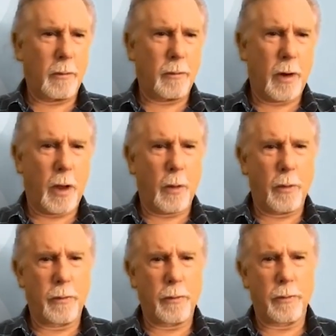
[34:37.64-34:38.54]

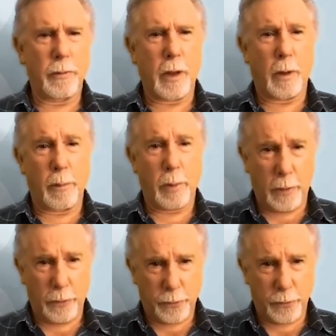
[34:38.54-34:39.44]
flow of
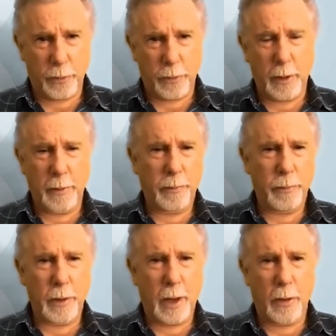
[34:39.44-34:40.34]
blood through the
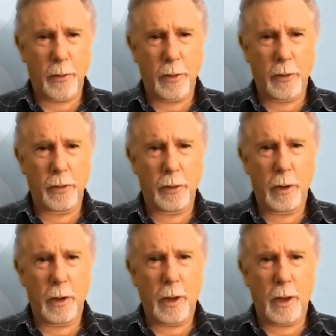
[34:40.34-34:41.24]
the arteries,
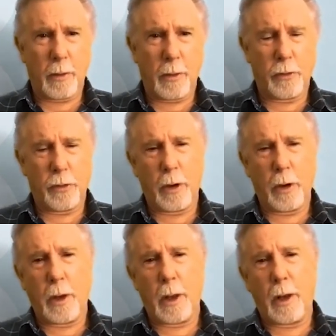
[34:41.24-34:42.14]
and there's
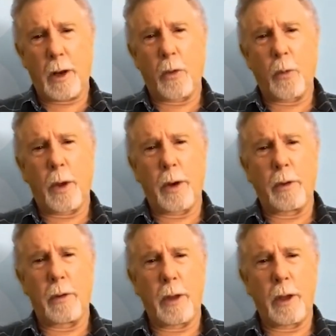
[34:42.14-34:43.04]
another one
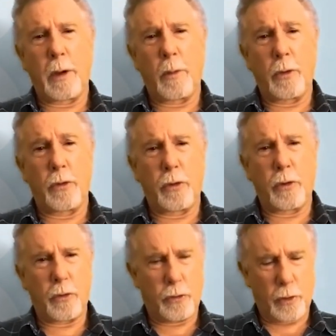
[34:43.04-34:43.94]
in there which
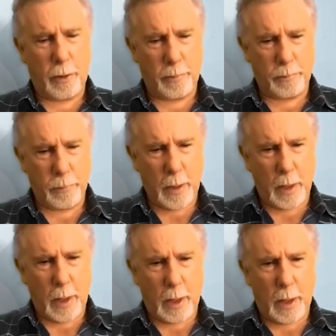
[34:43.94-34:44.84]
is I'm
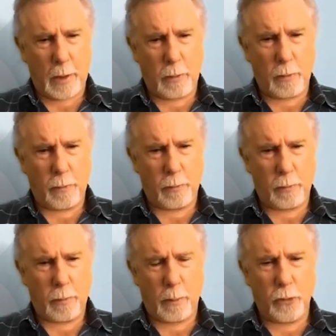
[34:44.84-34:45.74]

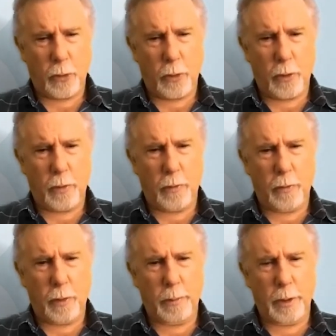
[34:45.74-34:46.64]
sure heard
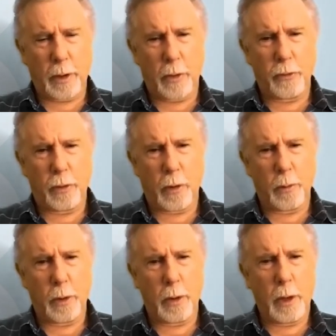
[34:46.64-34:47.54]
of pycnogenol.
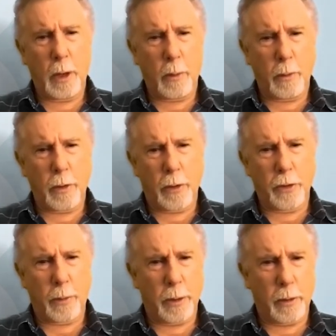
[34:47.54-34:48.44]
Well, we've got
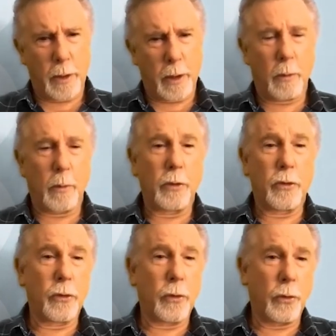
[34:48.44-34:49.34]
something in there
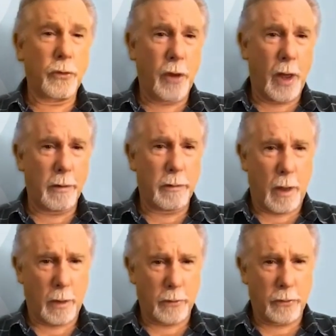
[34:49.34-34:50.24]
which is called
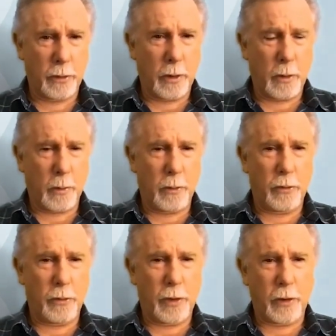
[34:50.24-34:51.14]
sinothox, which
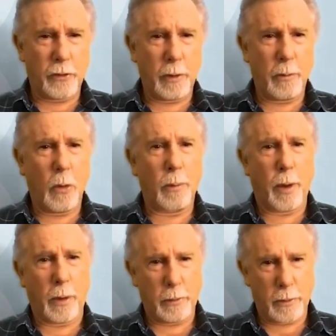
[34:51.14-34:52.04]
is actually more
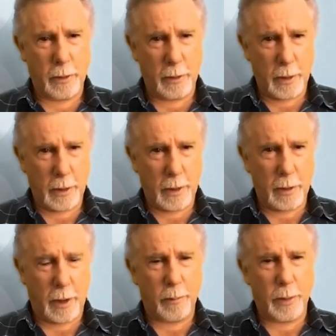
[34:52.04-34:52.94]
potent than
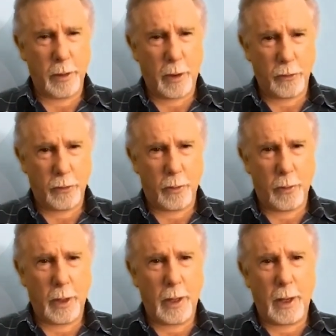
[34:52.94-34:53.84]
pycnogenol,
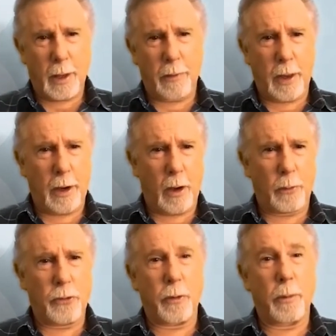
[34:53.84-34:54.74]
and that
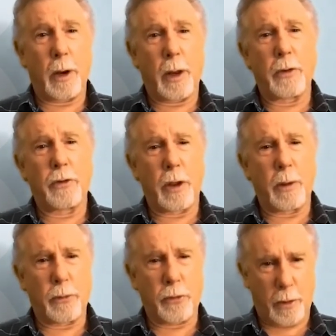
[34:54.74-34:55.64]
helps stimulate
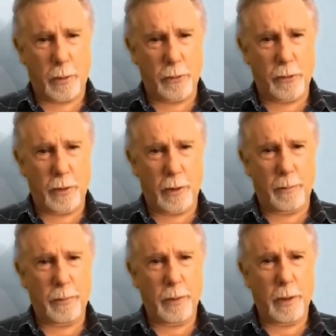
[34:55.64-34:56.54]
stem cells
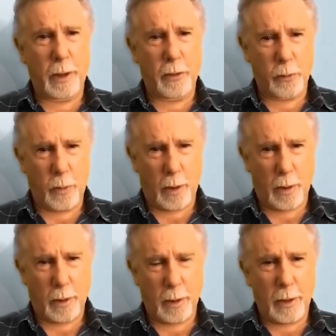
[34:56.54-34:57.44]
as
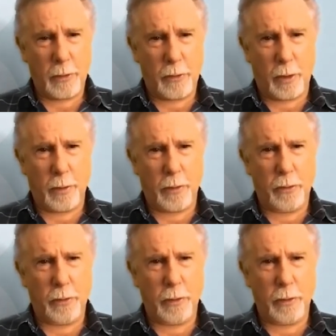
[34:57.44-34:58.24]
well. So there's